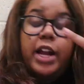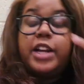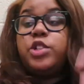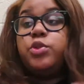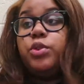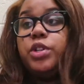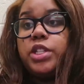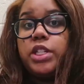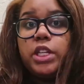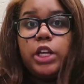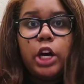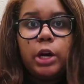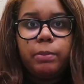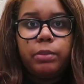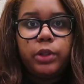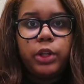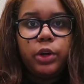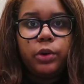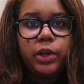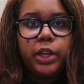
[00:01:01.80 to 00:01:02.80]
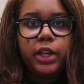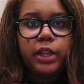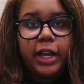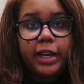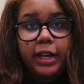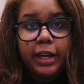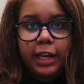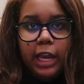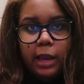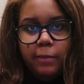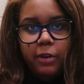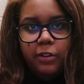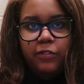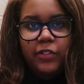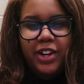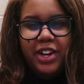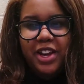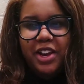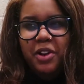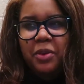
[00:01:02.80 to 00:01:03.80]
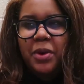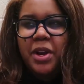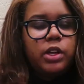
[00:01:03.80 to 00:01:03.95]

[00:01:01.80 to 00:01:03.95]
I just recently uploaded like a gaming video.